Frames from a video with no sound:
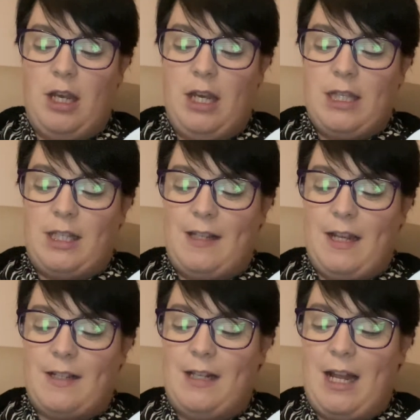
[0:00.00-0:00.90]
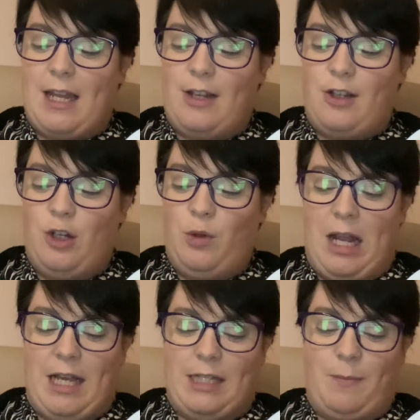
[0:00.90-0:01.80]
The six-legged
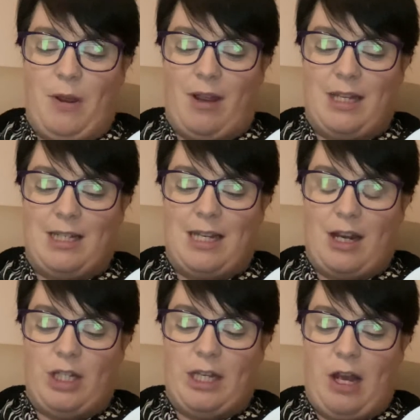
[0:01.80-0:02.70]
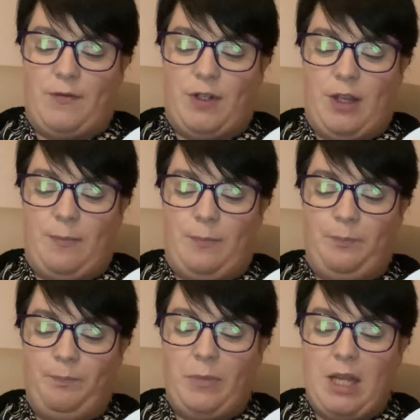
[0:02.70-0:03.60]
newt-like spirit dashes after them,
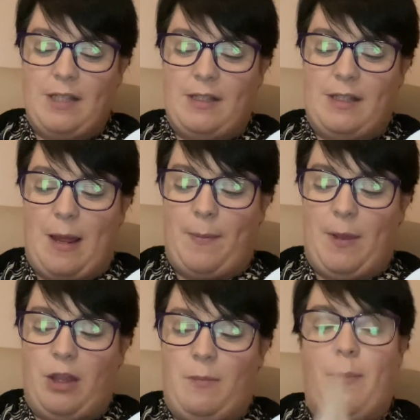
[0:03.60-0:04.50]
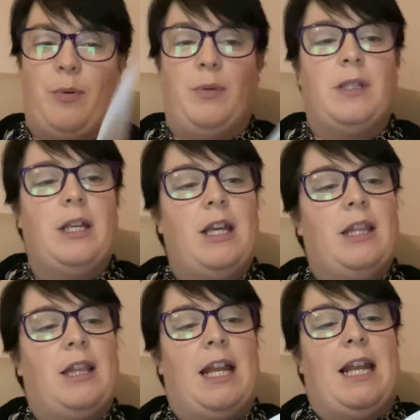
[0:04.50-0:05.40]
snapping at the bubbles
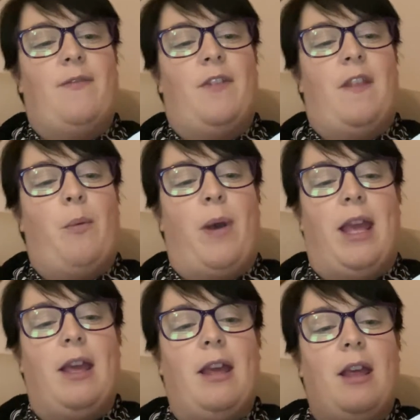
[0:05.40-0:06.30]
they leave in their wake.